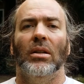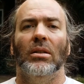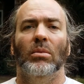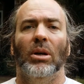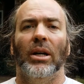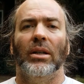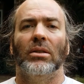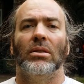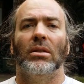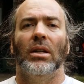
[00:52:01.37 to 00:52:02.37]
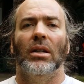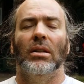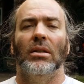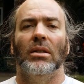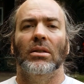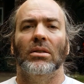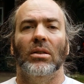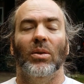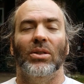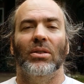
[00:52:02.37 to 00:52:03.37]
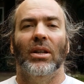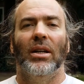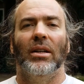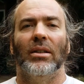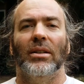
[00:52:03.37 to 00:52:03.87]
the bikes and then see what you like.